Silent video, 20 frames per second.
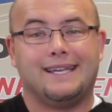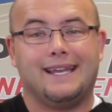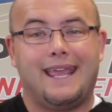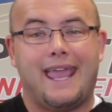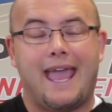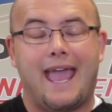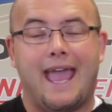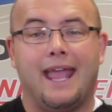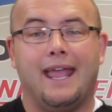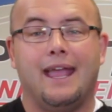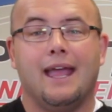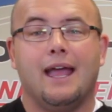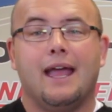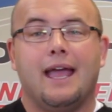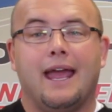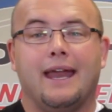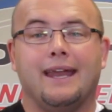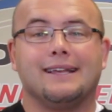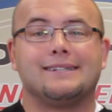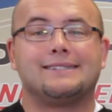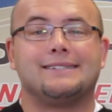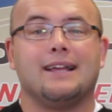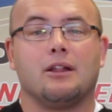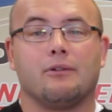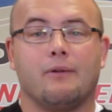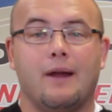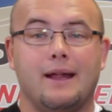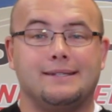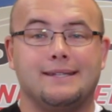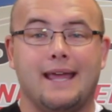to decay and
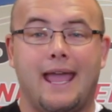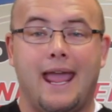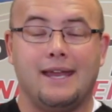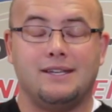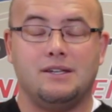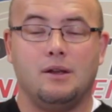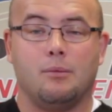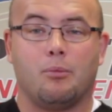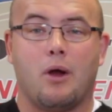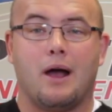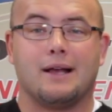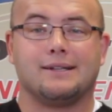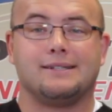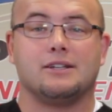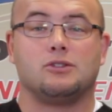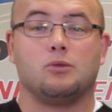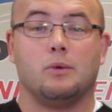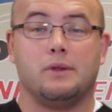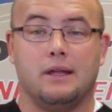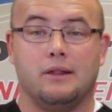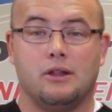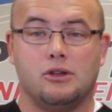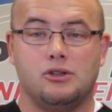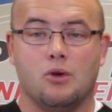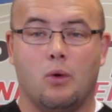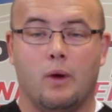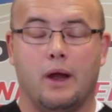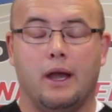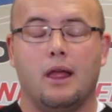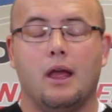accelerates the aging process within the
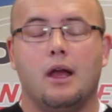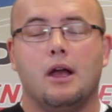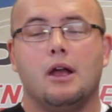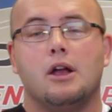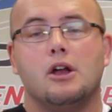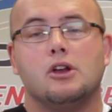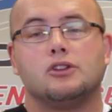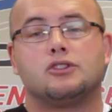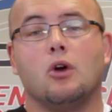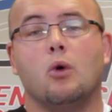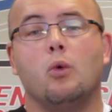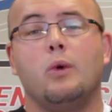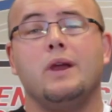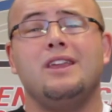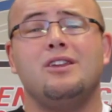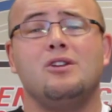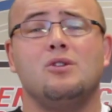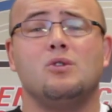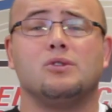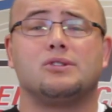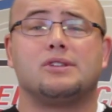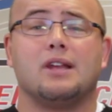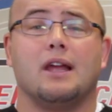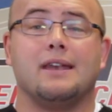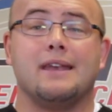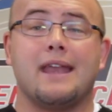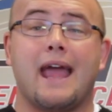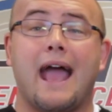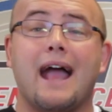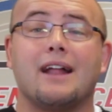joint. So we use
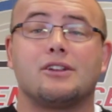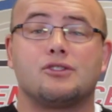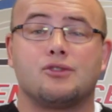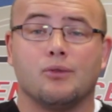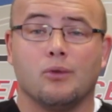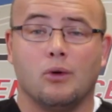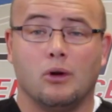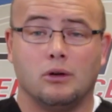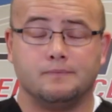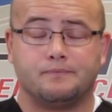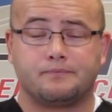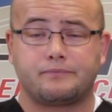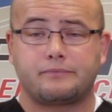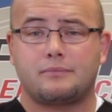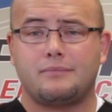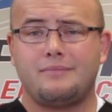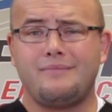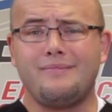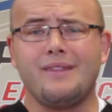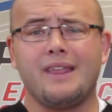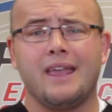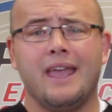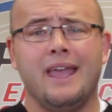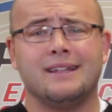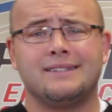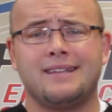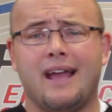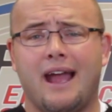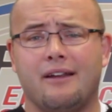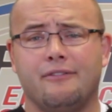natural
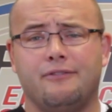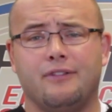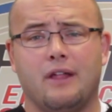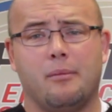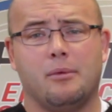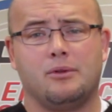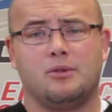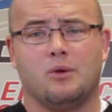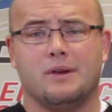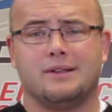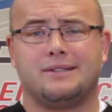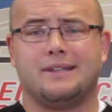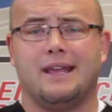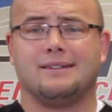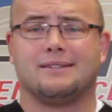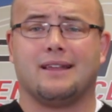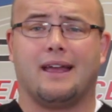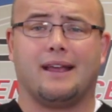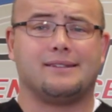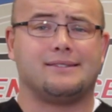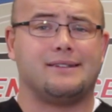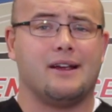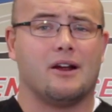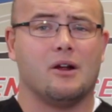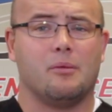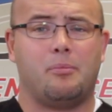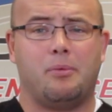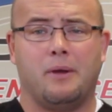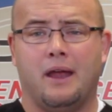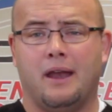anti-inflammatories, things like
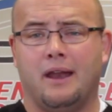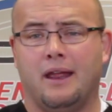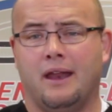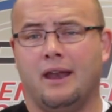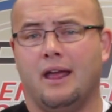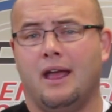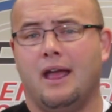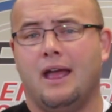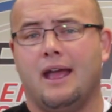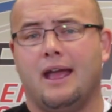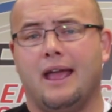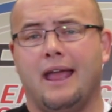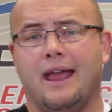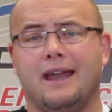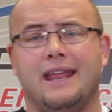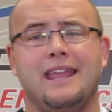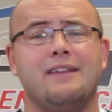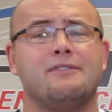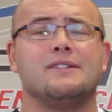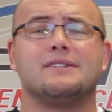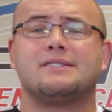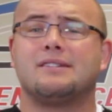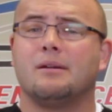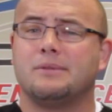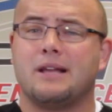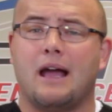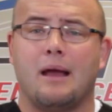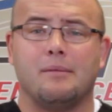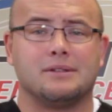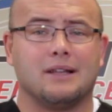Sarapin and, and even
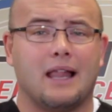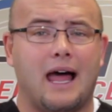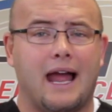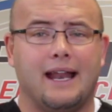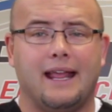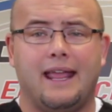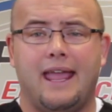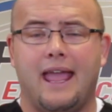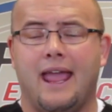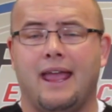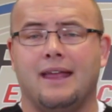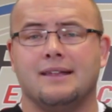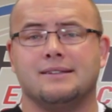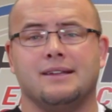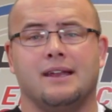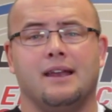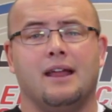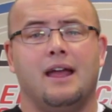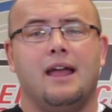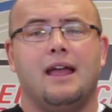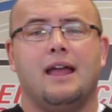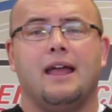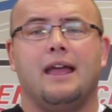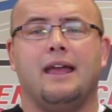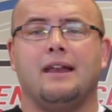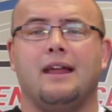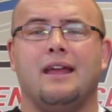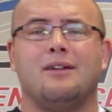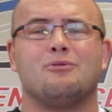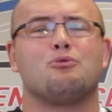sometimes lidocaines and
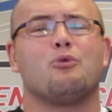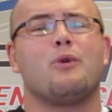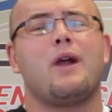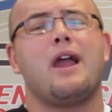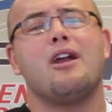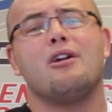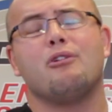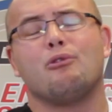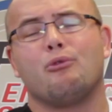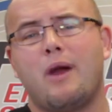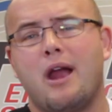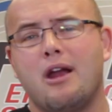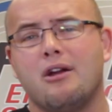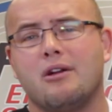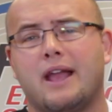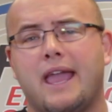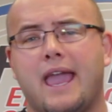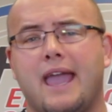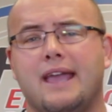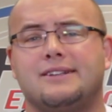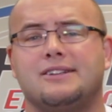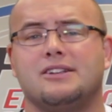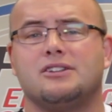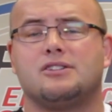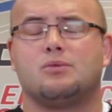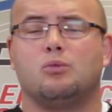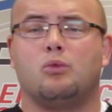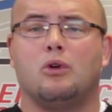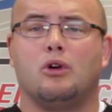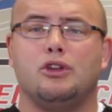in, rare, rare
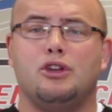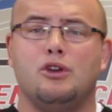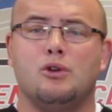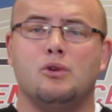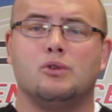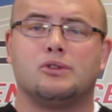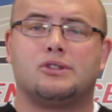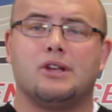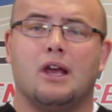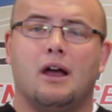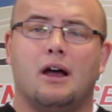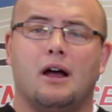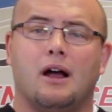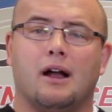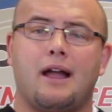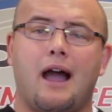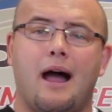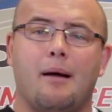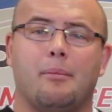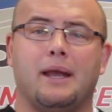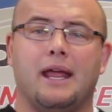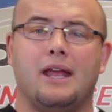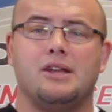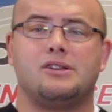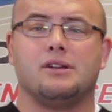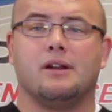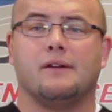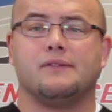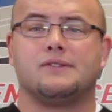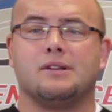cases, we'll use a
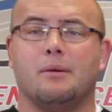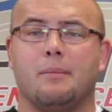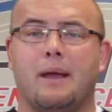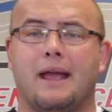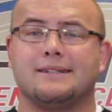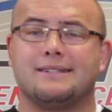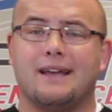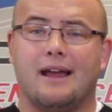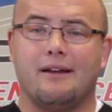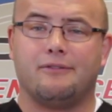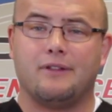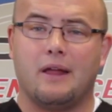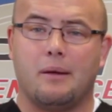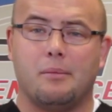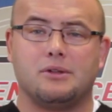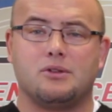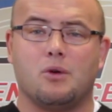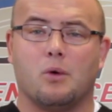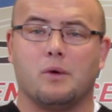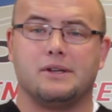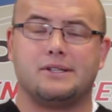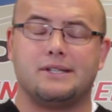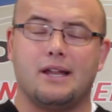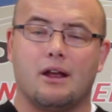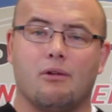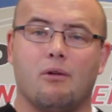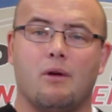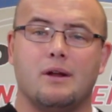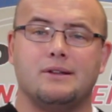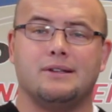combination of some anti-inflammatory
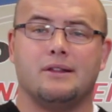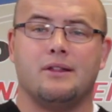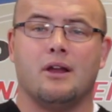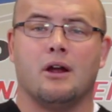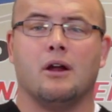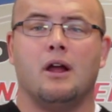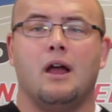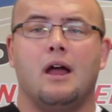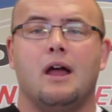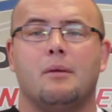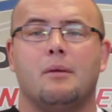steroids in there,